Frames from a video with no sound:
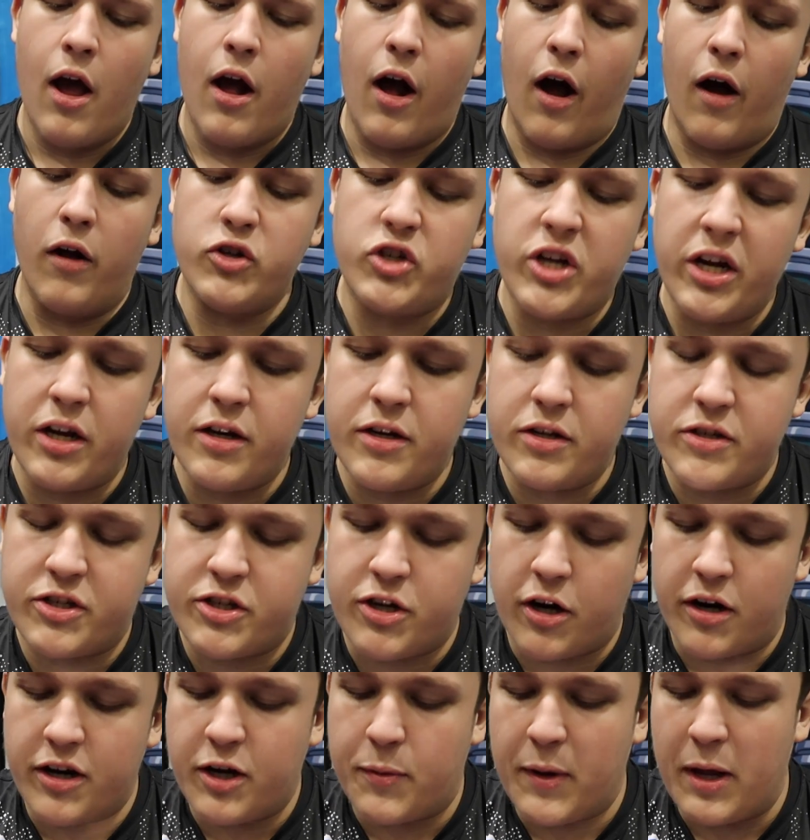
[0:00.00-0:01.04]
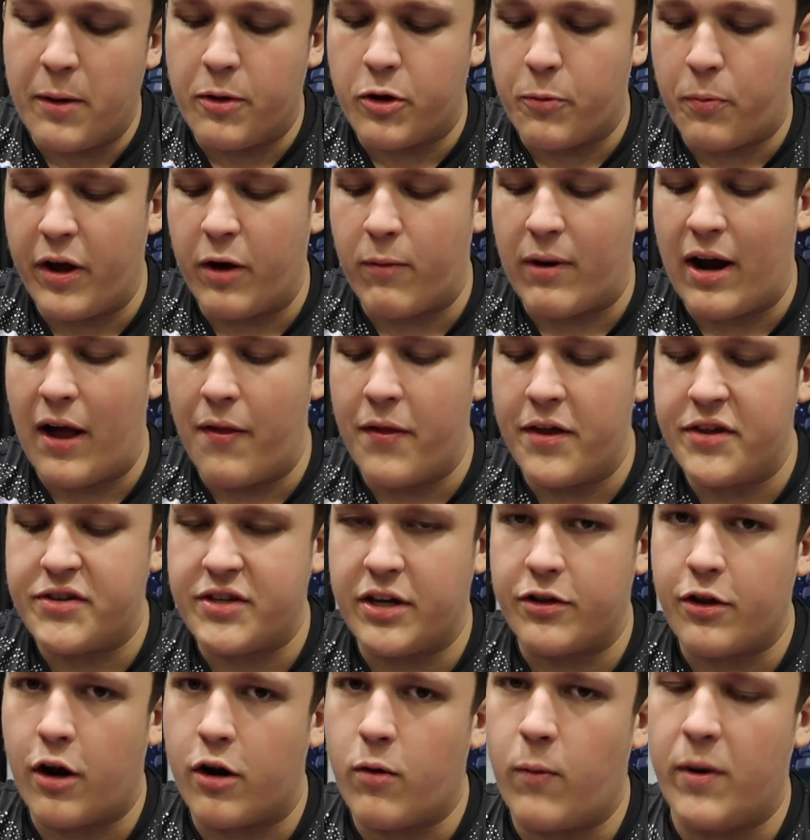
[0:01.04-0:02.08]
Unchain is starting to be able to play around this.
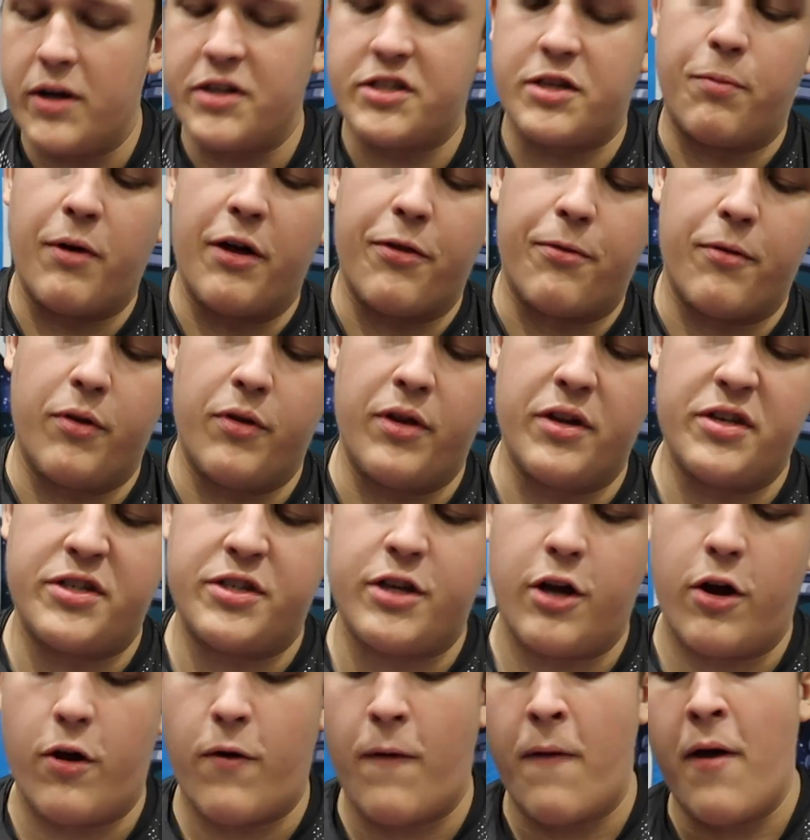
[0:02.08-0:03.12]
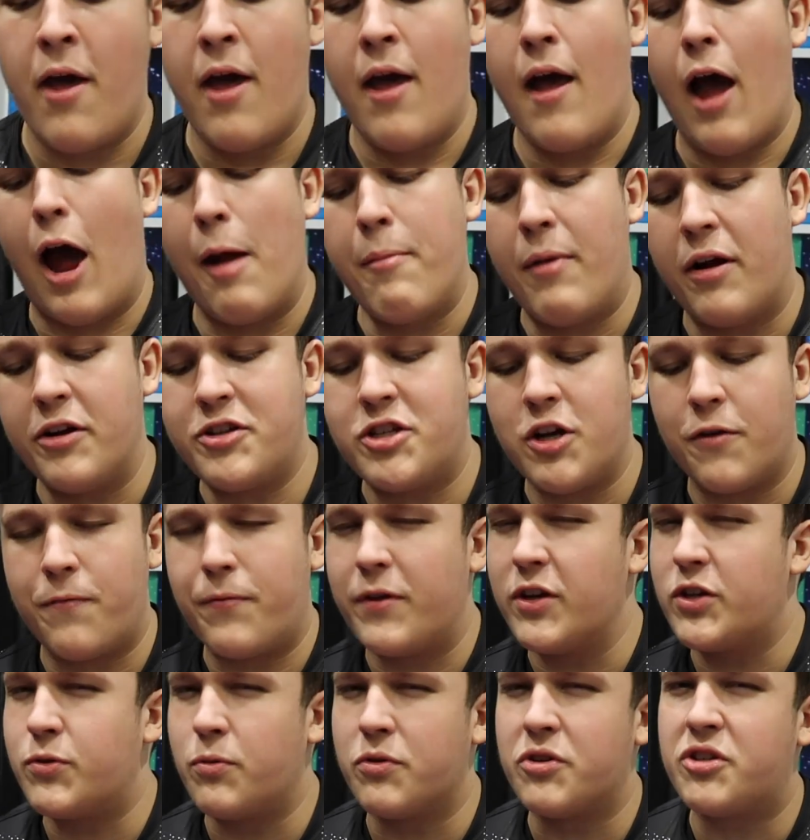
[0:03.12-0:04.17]
I can always do with this, so I'm not sure if
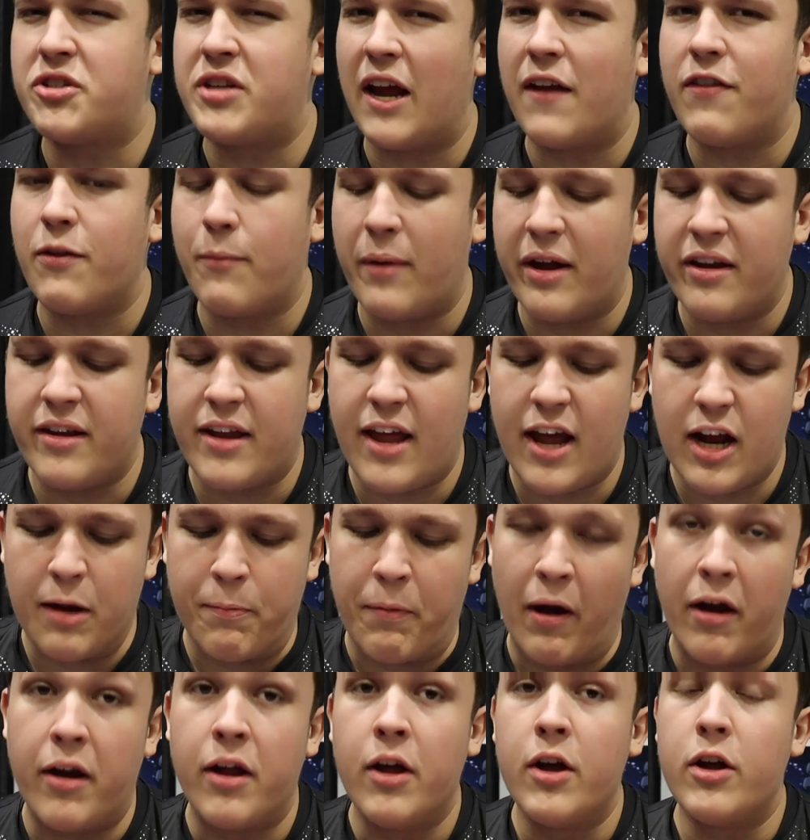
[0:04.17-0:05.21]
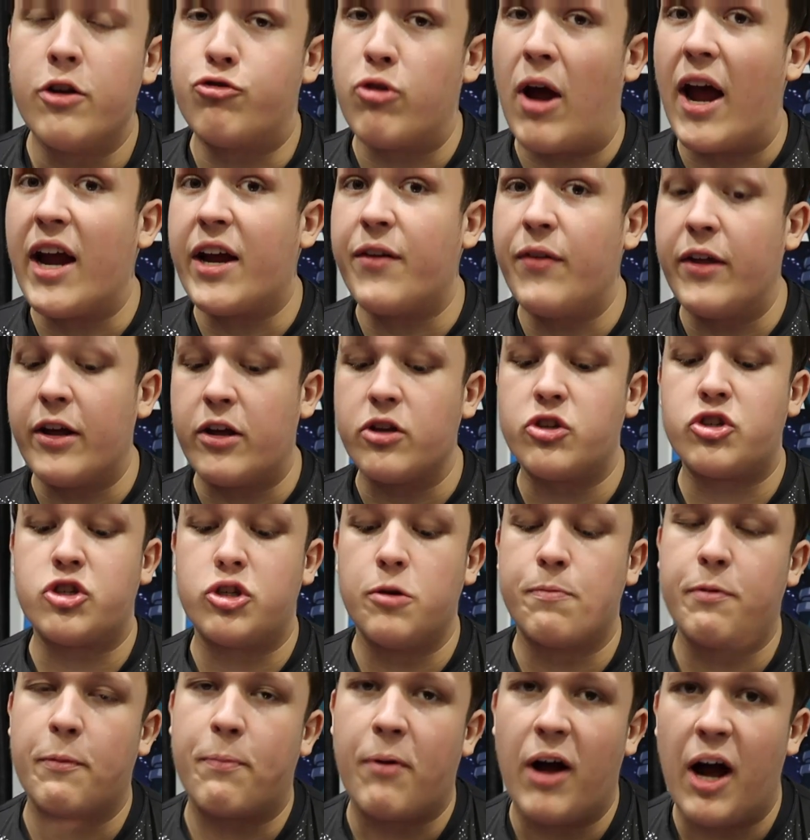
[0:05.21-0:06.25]
this will stay in the main deck, but Dragon League is
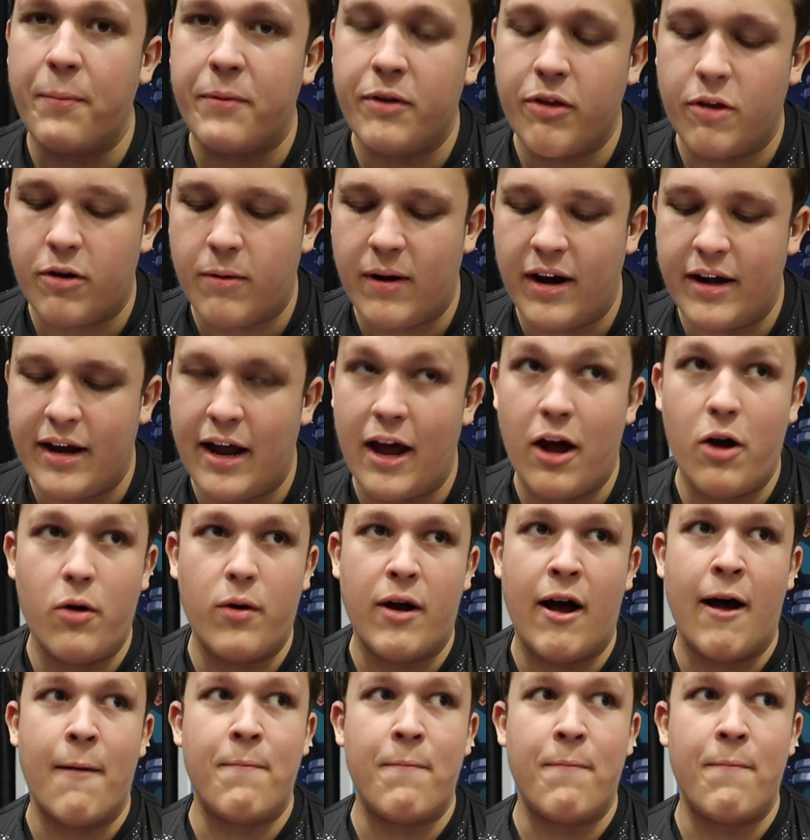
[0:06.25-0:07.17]
super popular right now.